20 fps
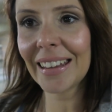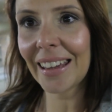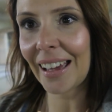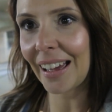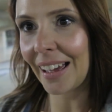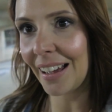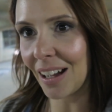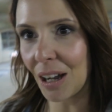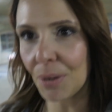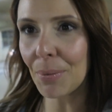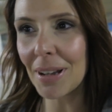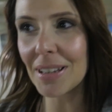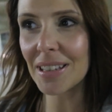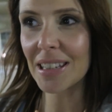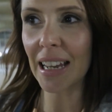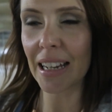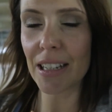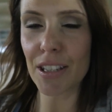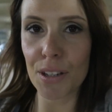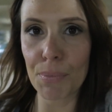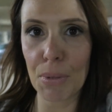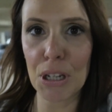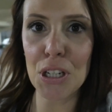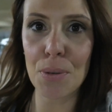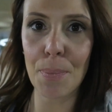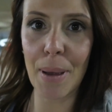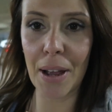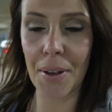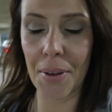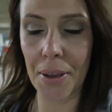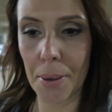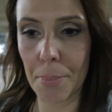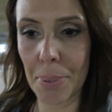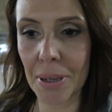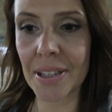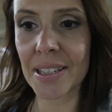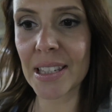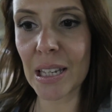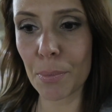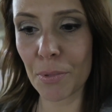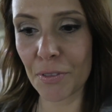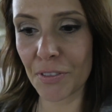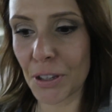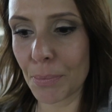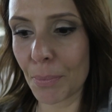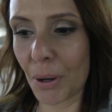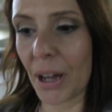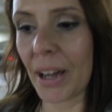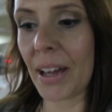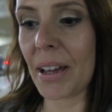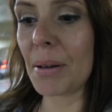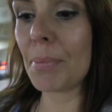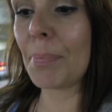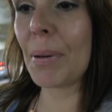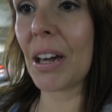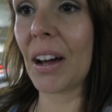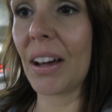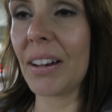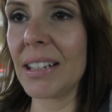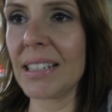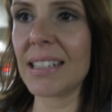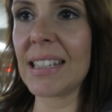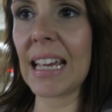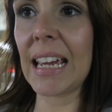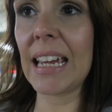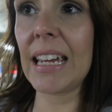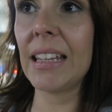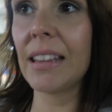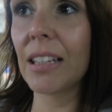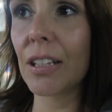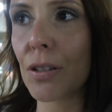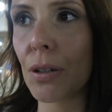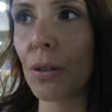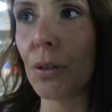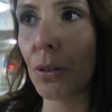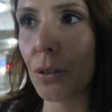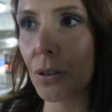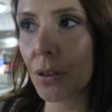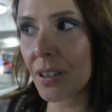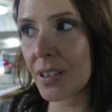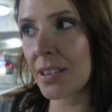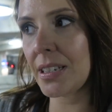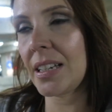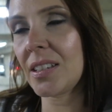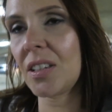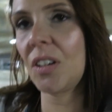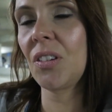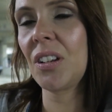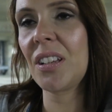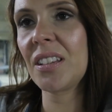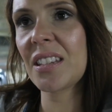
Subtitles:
Yeah, I won't say too much about it because some of you might be going to see the tour because it's on